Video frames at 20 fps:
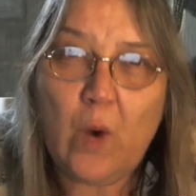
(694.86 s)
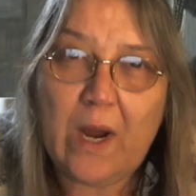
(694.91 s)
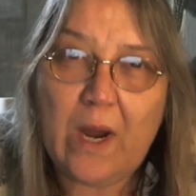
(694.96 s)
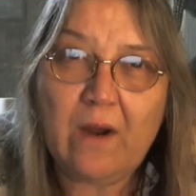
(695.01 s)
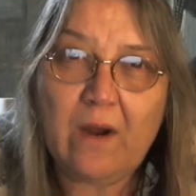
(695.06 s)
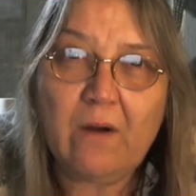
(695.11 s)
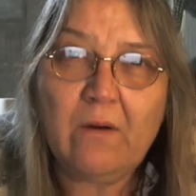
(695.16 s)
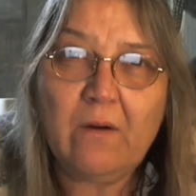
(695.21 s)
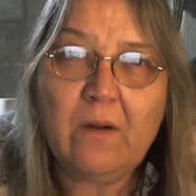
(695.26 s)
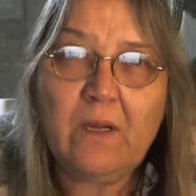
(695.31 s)

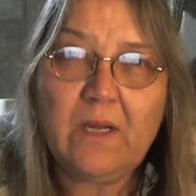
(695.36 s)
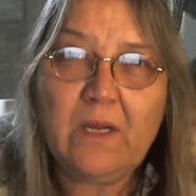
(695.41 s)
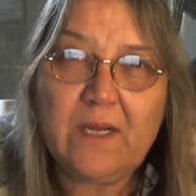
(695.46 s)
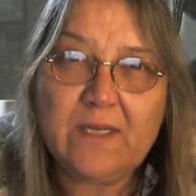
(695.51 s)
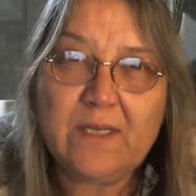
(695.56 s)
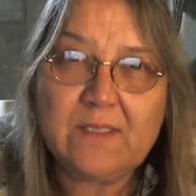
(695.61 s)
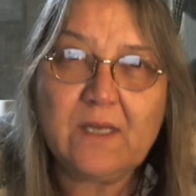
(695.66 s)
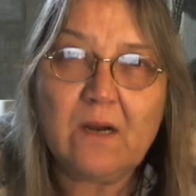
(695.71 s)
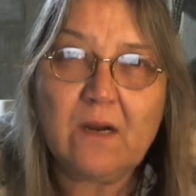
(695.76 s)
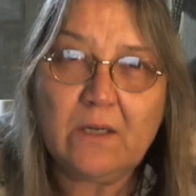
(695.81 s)
Where
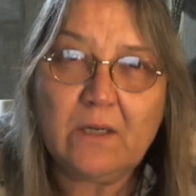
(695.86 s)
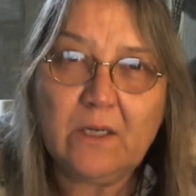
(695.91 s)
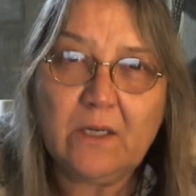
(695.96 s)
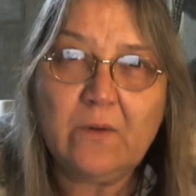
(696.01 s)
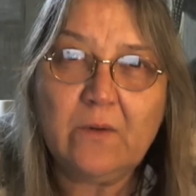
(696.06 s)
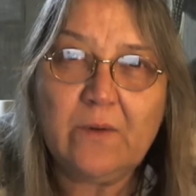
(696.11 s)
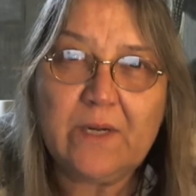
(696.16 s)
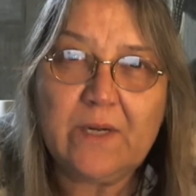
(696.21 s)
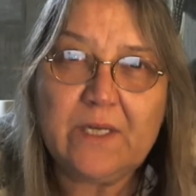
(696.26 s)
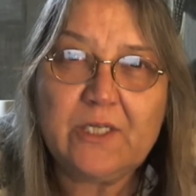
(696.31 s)
is our
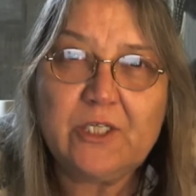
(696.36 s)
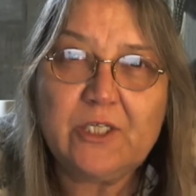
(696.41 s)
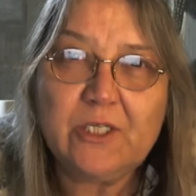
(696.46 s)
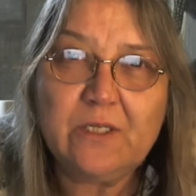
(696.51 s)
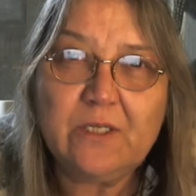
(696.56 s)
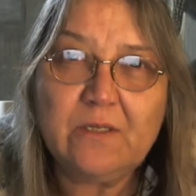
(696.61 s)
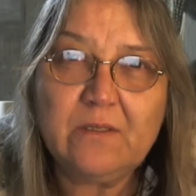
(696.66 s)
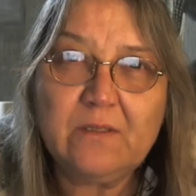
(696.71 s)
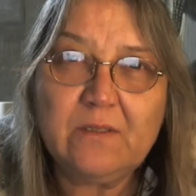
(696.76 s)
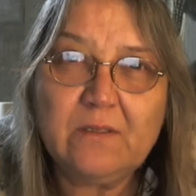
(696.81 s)

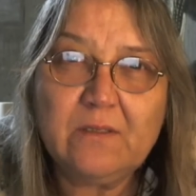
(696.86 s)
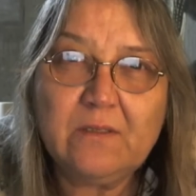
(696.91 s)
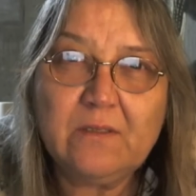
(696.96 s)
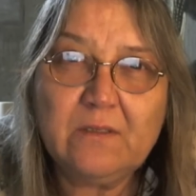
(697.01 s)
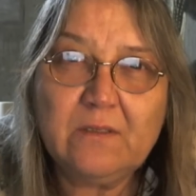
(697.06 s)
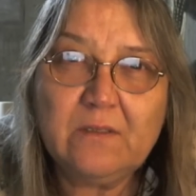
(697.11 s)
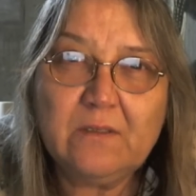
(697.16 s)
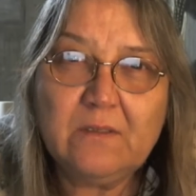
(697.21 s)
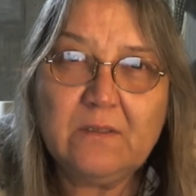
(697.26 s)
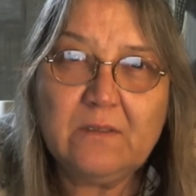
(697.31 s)
courage?
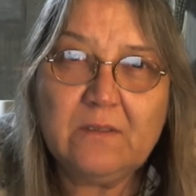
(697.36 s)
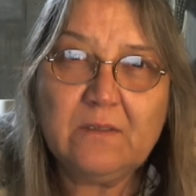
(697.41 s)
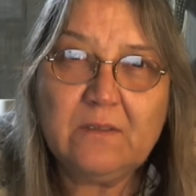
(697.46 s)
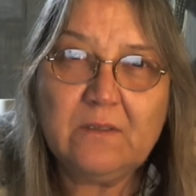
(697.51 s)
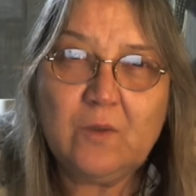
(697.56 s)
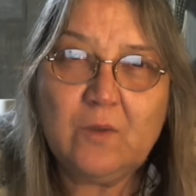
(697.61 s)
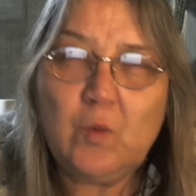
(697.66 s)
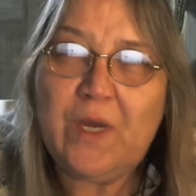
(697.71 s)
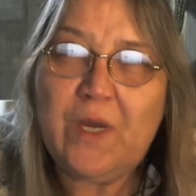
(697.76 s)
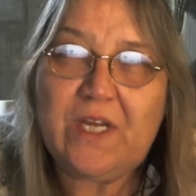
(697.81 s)

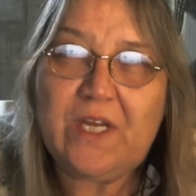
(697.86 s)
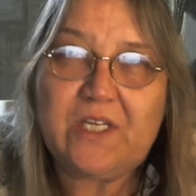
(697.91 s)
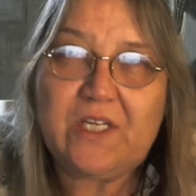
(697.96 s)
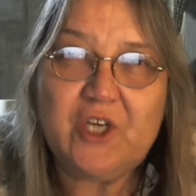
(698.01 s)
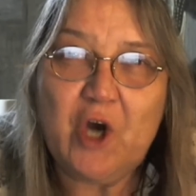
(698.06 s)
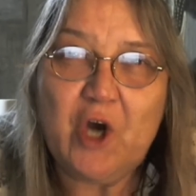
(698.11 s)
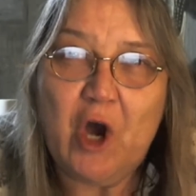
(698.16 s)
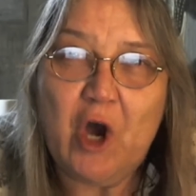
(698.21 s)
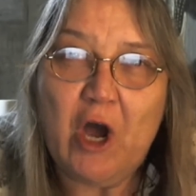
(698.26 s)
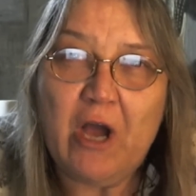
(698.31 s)
We
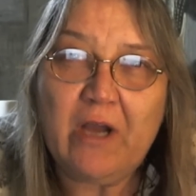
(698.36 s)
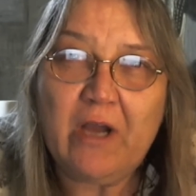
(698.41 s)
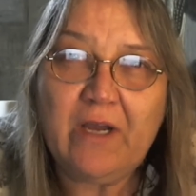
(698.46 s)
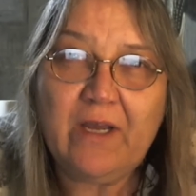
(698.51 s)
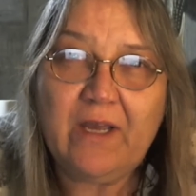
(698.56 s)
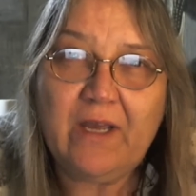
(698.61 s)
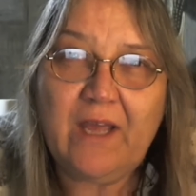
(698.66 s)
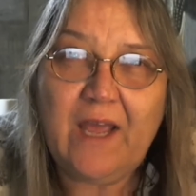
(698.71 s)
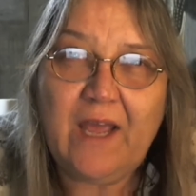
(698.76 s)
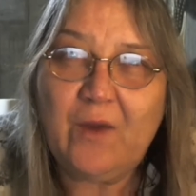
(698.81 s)

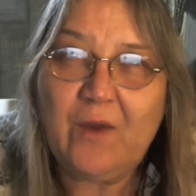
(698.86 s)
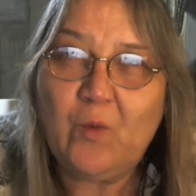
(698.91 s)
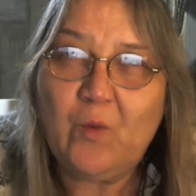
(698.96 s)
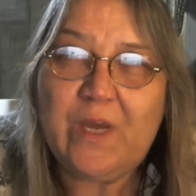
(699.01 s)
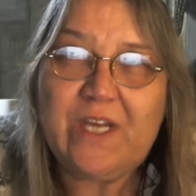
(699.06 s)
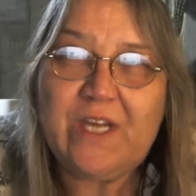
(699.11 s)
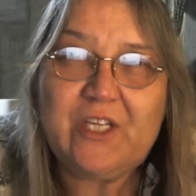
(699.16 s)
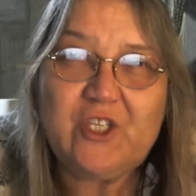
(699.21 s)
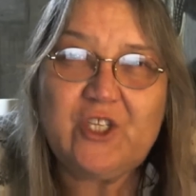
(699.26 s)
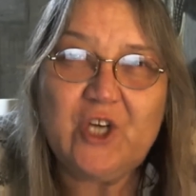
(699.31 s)
talk
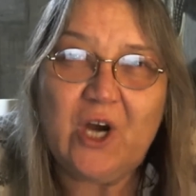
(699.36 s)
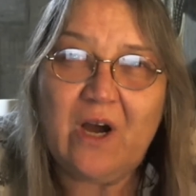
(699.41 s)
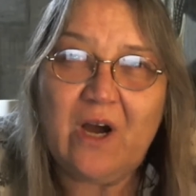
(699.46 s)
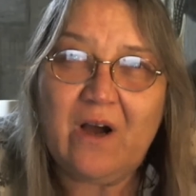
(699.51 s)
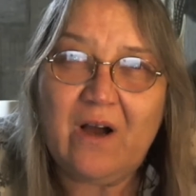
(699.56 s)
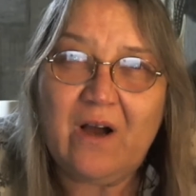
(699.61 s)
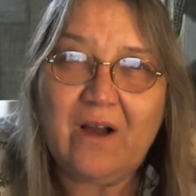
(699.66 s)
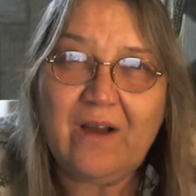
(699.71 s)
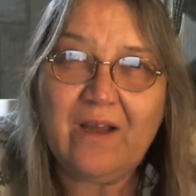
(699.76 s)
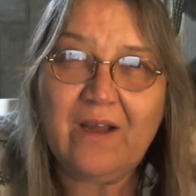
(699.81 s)
and we
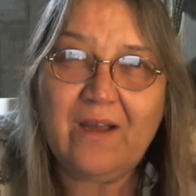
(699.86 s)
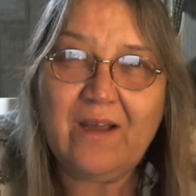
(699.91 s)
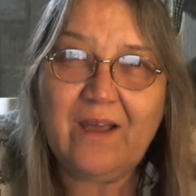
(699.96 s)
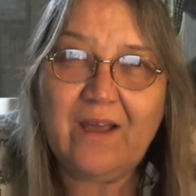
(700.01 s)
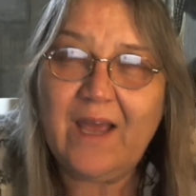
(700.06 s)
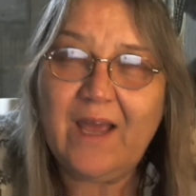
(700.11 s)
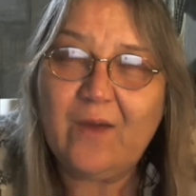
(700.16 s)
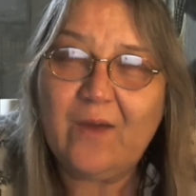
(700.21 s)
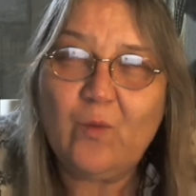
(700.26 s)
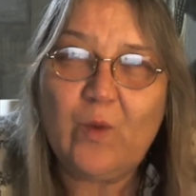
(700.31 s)
talk
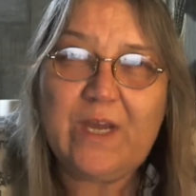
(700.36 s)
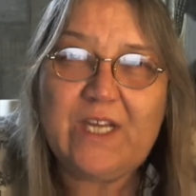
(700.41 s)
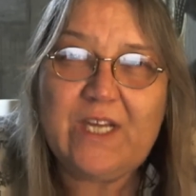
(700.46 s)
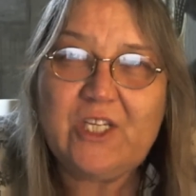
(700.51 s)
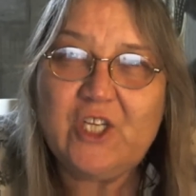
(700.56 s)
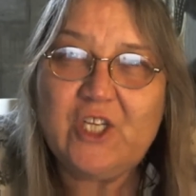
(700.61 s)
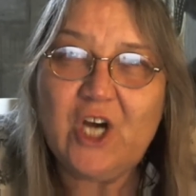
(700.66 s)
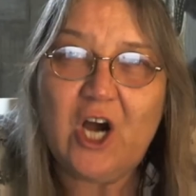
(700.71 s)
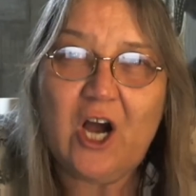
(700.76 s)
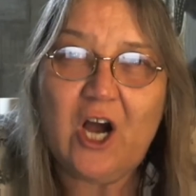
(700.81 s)
and
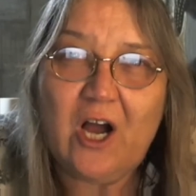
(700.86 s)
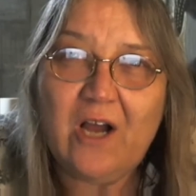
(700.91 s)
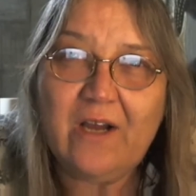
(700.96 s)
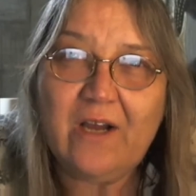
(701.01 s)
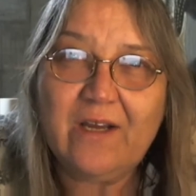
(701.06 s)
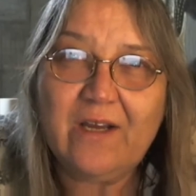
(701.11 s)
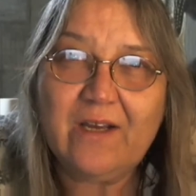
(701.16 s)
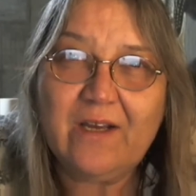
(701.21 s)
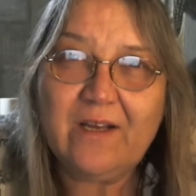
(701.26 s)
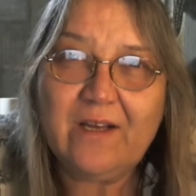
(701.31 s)
we
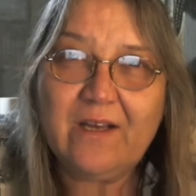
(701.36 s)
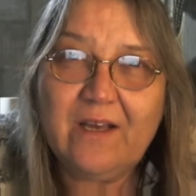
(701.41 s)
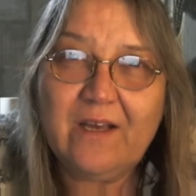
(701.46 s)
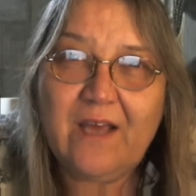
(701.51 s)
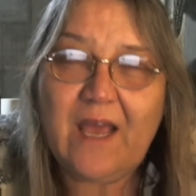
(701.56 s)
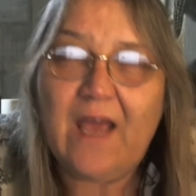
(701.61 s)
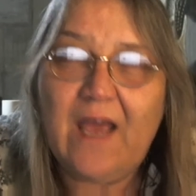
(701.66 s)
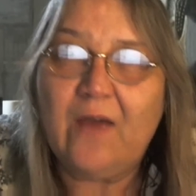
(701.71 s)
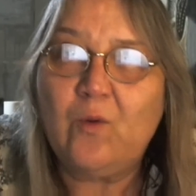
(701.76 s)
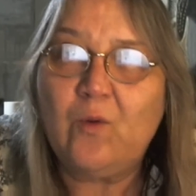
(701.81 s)
talk
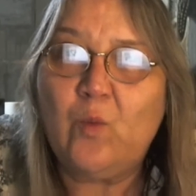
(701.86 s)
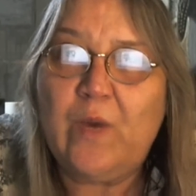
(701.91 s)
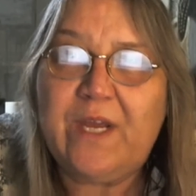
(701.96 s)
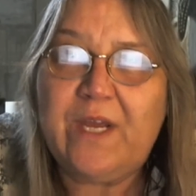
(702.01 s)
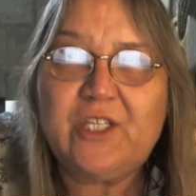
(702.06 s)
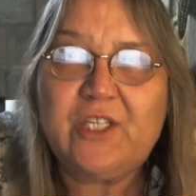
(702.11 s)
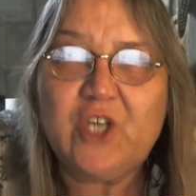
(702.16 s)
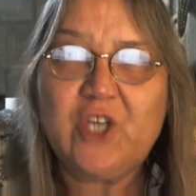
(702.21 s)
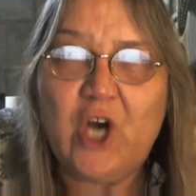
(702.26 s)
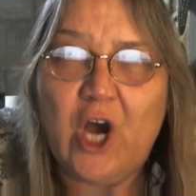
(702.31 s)
and
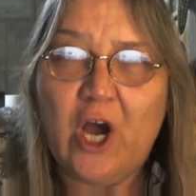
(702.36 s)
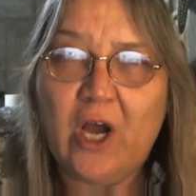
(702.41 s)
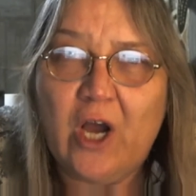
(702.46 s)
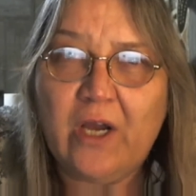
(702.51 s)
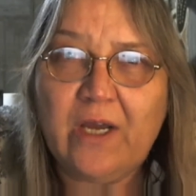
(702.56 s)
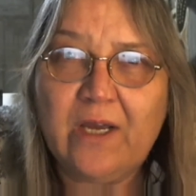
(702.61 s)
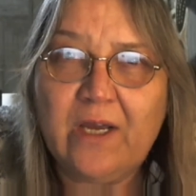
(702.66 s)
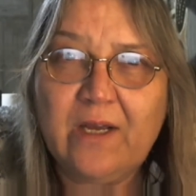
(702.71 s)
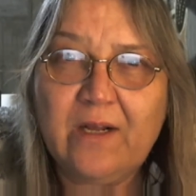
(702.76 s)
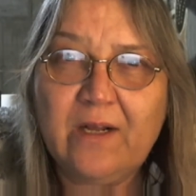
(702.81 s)
we
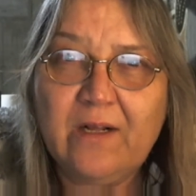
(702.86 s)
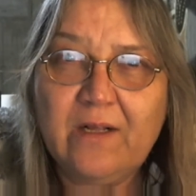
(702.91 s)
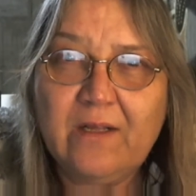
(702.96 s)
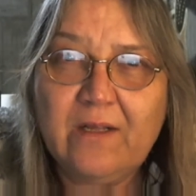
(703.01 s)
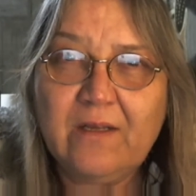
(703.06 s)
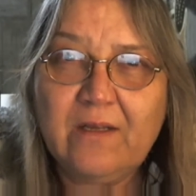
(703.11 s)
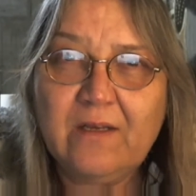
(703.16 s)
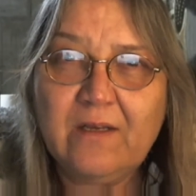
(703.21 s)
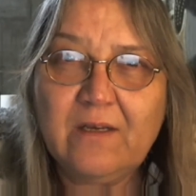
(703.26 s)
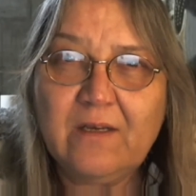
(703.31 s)
talk,
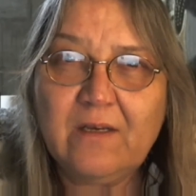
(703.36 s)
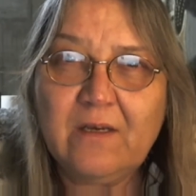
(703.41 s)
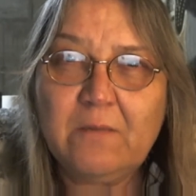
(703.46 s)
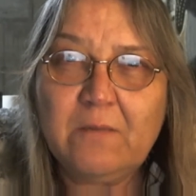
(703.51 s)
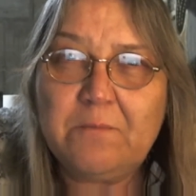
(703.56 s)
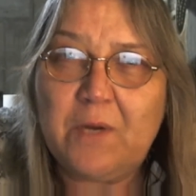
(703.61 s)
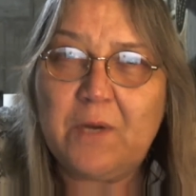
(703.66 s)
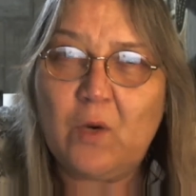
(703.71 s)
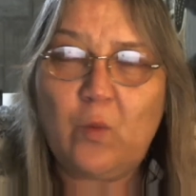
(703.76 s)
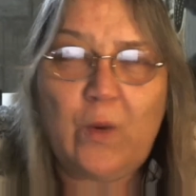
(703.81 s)

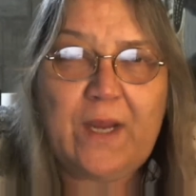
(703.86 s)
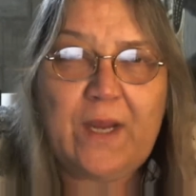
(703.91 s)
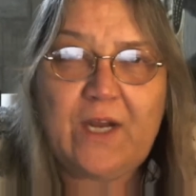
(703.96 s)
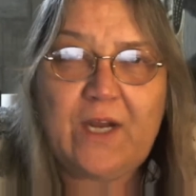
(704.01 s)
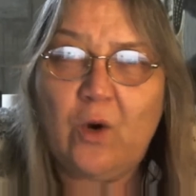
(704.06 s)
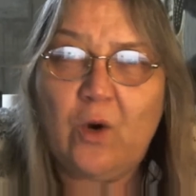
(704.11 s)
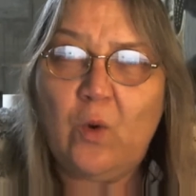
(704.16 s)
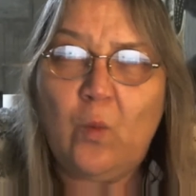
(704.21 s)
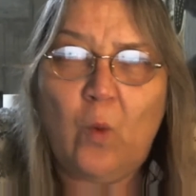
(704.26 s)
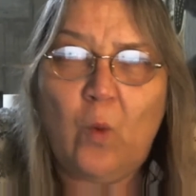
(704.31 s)
but
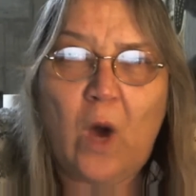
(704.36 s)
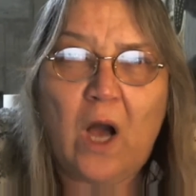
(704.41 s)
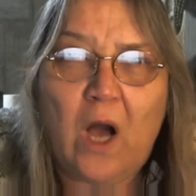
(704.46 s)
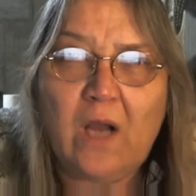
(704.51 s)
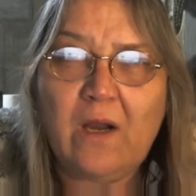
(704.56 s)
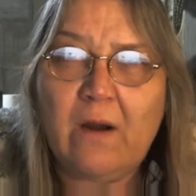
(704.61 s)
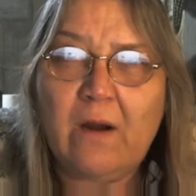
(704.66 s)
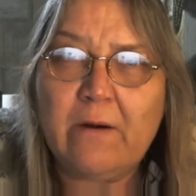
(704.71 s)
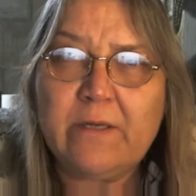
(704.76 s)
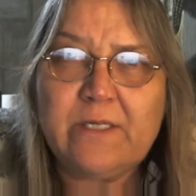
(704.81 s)
we don't
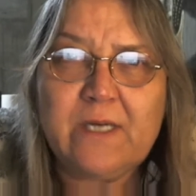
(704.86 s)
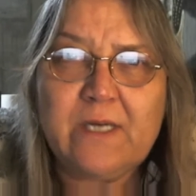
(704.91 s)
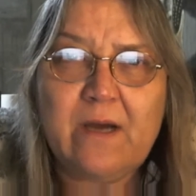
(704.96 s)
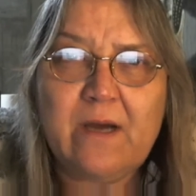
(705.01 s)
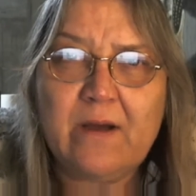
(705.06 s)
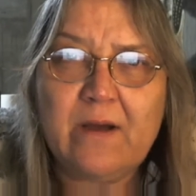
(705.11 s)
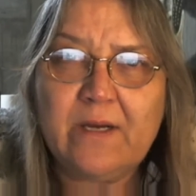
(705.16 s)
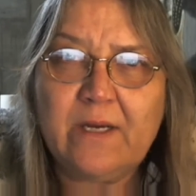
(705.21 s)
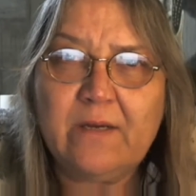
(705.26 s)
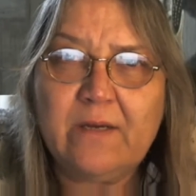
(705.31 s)
walk our
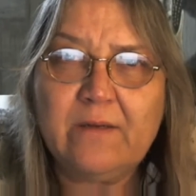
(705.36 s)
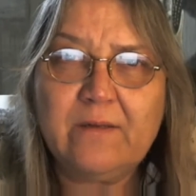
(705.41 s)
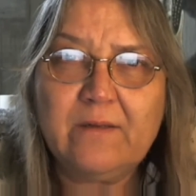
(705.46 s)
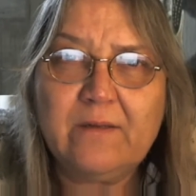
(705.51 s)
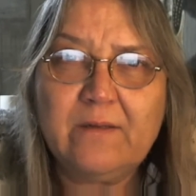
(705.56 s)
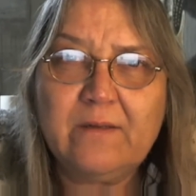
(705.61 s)
talk.